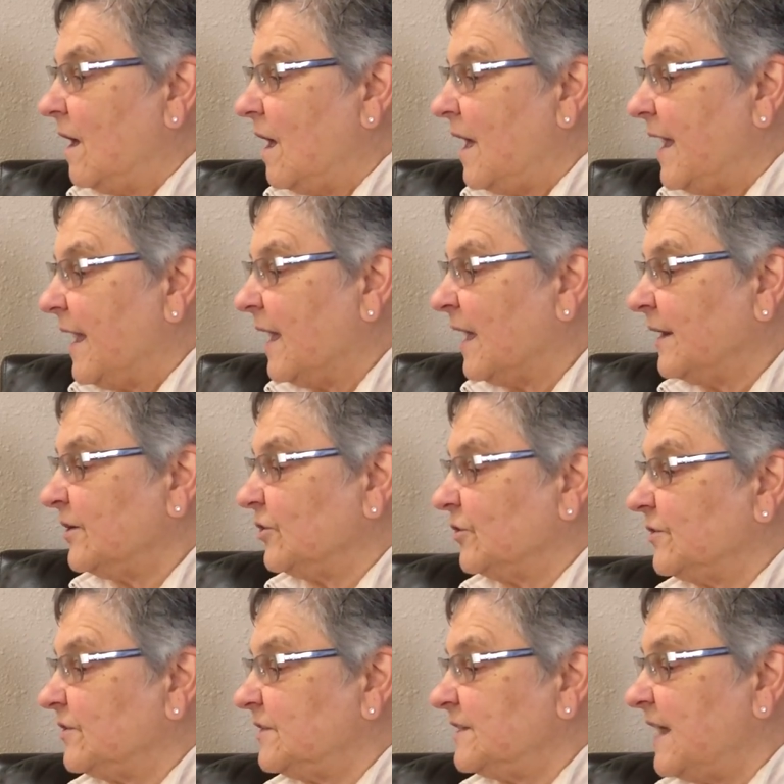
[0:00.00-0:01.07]
I
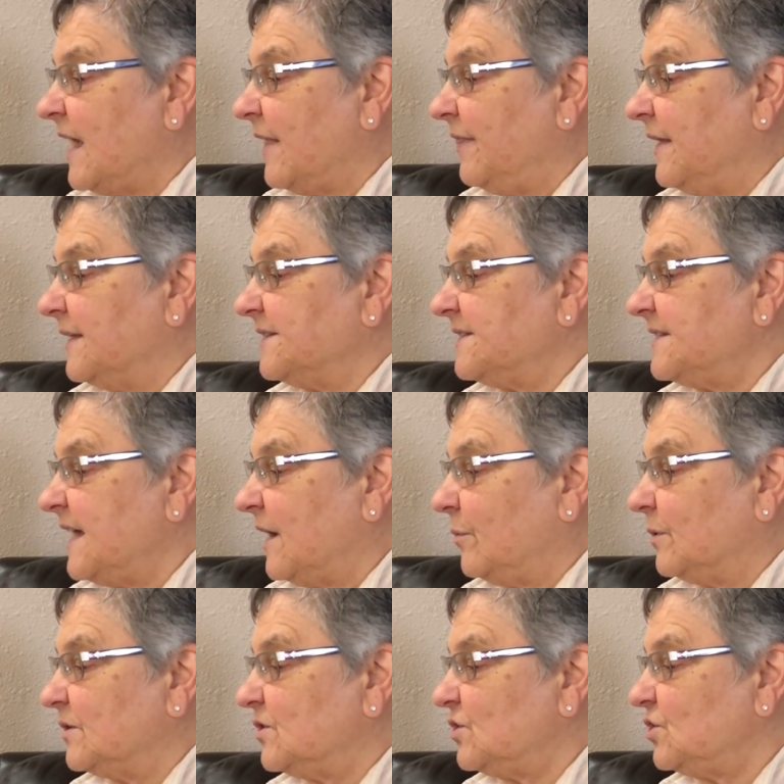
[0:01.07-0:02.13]
understand that Sid
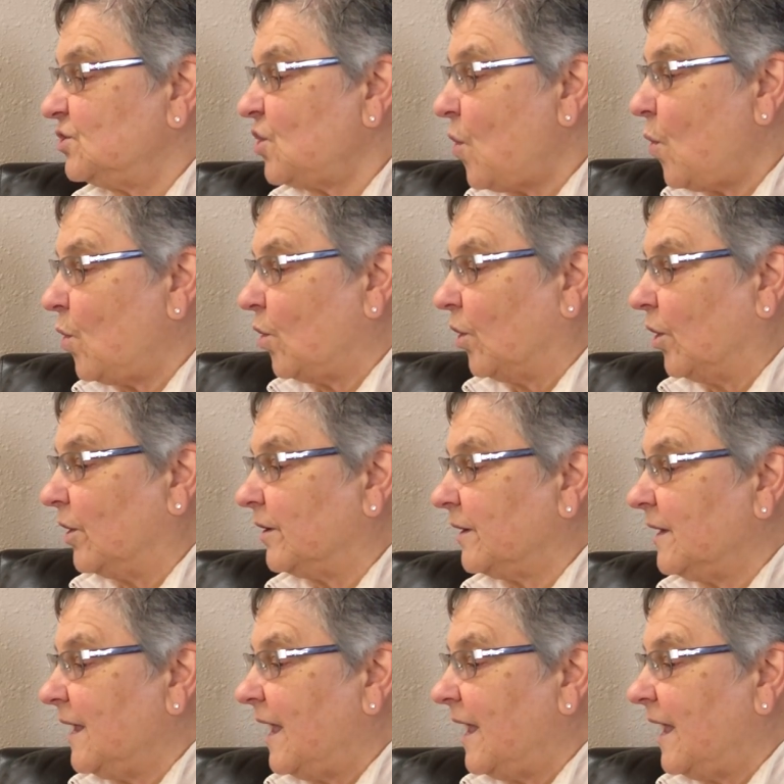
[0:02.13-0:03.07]
was so hurt